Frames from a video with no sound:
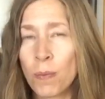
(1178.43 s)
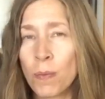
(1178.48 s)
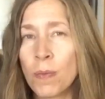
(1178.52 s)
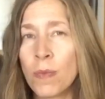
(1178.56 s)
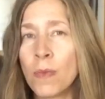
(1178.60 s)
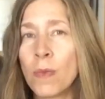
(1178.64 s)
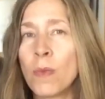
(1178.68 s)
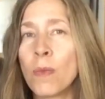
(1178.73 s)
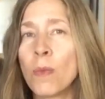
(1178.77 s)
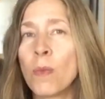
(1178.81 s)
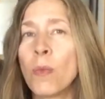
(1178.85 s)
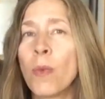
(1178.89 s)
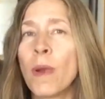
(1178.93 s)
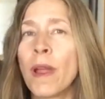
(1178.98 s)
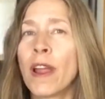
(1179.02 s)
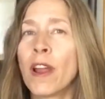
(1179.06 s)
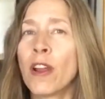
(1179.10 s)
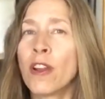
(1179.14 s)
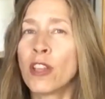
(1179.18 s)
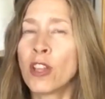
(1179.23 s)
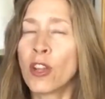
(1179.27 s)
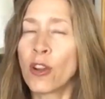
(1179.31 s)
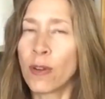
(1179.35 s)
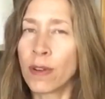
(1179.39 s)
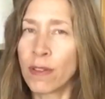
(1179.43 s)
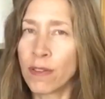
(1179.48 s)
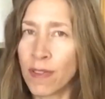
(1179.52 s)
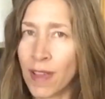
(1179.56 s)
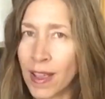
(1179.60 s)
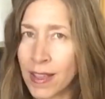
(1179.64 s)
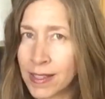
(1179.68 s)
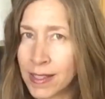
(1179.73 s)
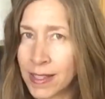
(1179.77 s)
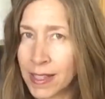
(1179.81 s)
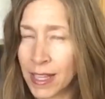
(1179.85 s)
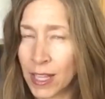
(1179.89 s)
where you're
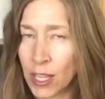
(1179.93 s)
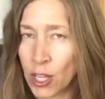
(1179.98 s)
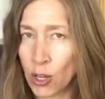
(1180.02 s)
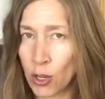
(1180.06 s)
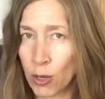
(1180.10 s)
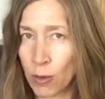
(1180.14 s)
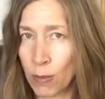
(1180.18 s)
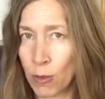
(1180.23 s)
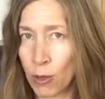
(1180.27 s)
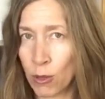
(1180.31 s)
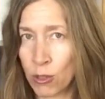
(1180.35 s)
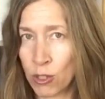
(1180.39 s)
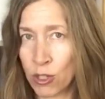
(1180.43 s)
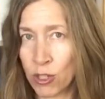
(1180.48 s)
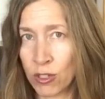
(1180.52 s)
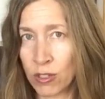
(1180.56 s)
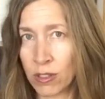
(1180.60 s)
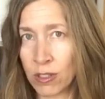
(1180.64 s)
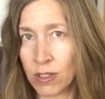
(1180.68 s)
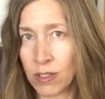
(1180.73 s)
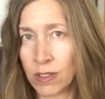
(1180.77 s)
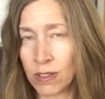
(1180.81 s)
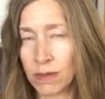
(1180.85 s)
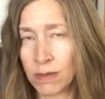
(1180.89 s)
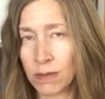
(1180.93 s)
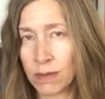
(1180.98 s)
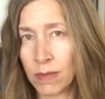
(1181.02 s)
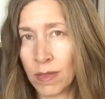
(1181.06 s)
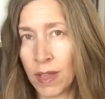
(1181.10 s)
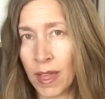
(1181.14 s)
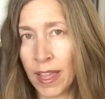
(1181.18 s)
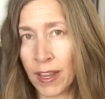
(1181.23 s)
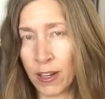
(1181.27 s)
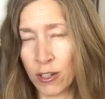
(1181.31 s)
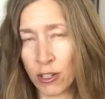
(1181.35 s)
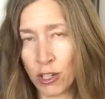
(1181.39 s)
investing your emotional
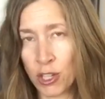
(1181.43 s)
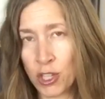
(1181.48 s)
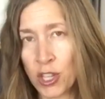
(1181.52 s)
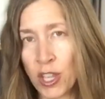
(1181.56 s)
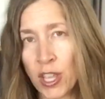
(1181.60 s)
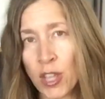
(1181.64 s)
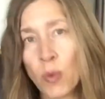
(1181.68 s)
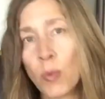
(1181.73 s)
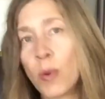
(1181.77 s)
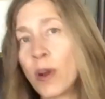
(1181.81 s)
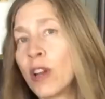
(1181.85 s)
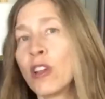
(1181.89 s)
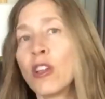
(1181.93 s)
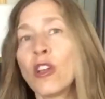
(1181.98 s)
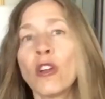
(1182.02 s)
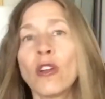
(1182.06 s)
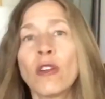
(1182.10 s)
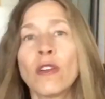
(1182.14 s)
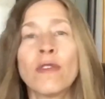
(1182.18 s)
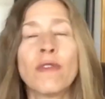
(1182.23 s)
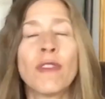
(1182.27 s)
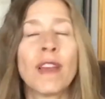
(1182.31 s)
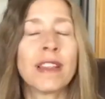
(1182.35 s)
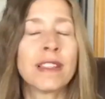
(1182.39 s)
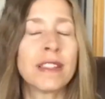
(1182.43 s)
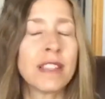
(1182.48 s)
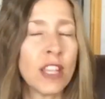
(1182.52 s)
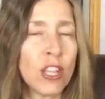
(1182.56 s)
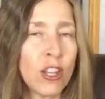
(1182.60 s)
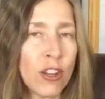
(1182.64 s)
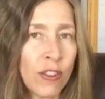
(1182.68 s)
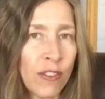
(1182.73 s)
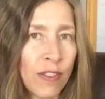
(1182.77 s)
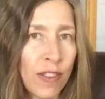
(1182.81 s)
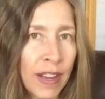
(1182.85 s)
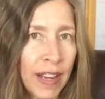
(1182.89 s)
energy, where you're investing
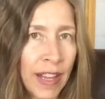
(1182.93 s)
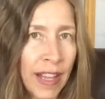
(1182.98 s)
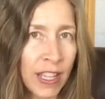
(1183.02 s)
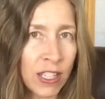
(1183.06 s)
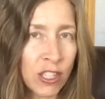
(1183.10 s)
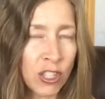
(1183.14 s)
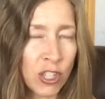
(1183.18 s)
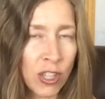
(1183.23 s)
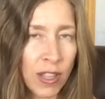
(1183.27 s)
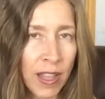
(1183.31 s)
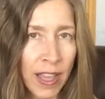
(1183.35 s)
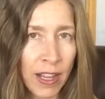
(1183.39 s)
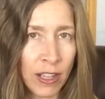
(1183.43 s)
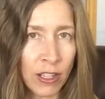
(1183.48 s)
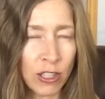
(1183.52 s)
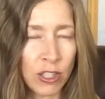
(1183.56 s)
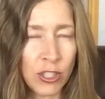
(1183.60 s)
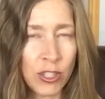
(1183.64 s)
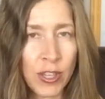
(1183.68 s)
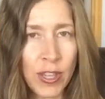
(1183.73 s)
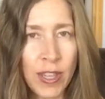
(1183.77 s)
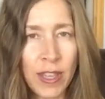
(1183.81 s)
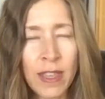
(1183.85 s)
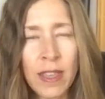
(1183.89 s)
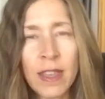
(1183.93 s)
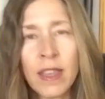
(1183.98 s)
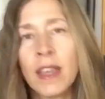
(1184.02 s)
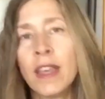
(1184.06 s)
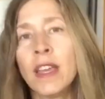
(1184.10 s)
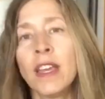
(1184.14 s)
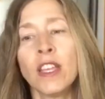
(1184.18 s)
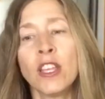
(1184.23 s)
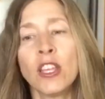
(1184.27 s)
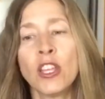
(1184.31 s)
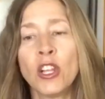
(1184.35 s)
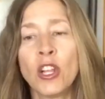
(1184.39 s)
your financial energy,
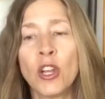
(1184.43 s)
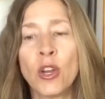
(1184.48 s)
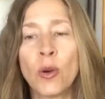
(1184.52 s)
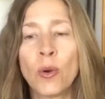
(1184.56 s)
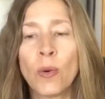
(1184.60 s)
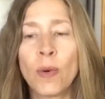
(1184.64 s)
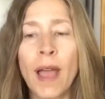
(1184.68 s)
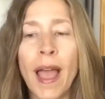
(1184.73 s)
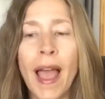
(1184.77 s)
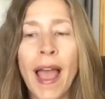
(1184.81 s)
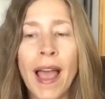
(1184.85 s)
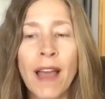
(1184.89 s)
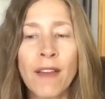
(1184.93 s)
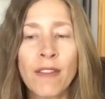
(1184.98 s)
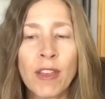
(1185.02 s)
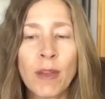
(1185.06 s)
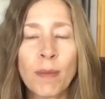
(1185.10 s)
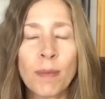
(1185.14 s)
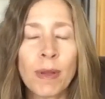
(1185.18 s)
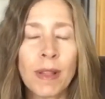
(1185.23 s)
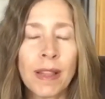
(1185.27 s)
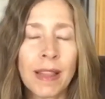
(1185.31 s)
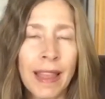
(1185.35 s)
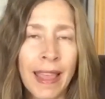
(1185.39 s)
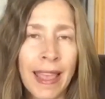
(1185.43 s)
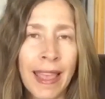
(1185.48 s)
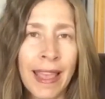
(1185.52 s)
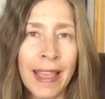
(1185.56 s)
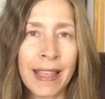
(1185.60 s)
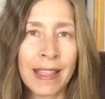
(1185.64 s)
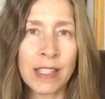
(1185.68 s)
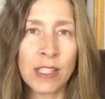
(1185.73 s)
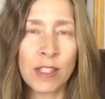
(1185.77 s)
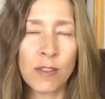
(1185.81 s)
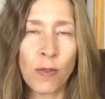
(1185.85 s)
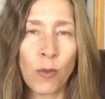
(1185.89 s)
having
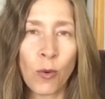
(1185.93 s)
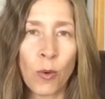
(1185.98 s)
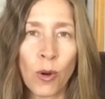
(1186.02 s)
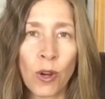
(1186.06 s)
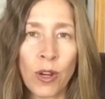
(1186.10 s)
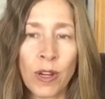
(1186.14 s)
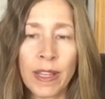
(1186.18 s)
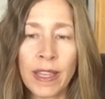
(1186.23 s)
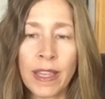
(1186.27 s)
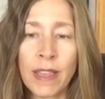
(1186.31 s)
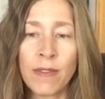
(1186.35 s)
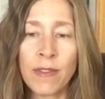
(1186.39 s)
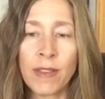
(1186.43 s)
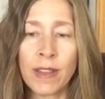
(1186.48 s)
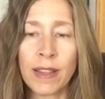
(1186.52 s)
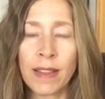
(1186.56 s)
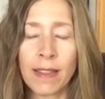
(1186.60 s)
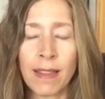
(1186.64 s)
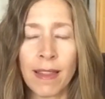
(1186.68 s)
plans for even